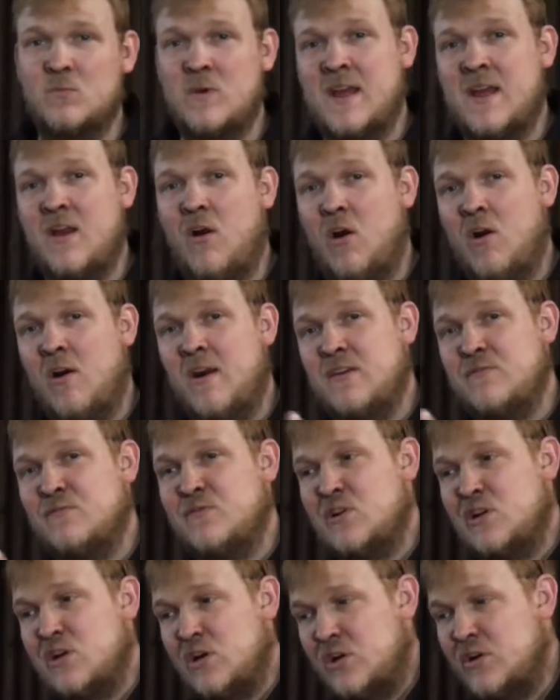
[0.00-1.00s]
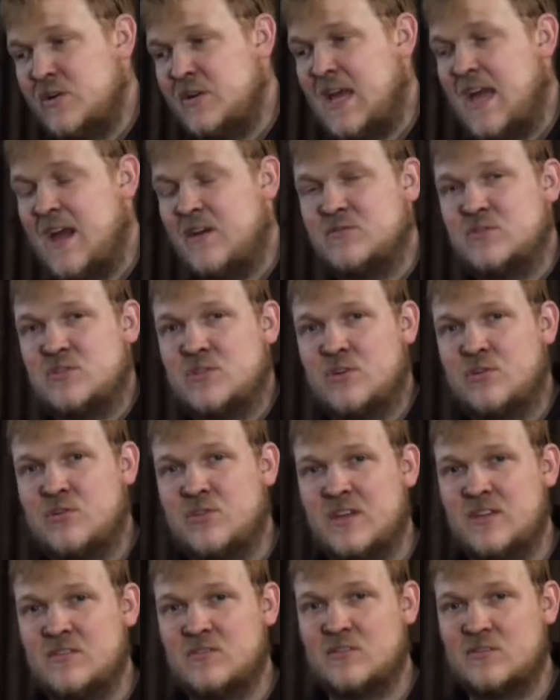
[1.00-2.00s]
where I've learned how to do
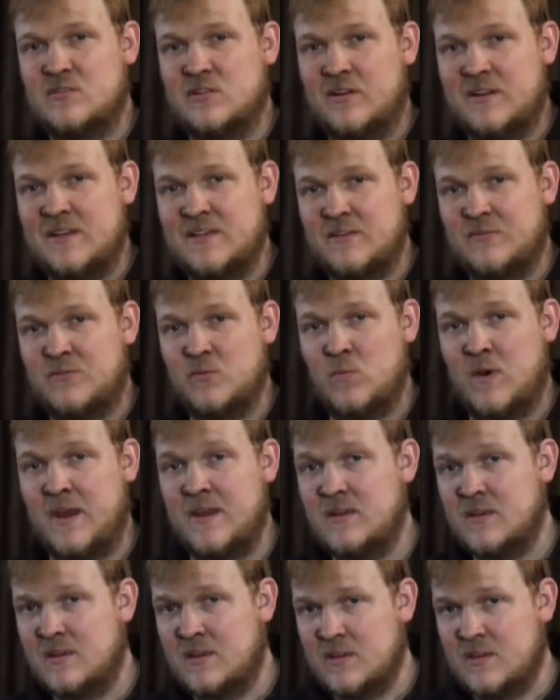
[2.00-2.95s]
things a slightly different way.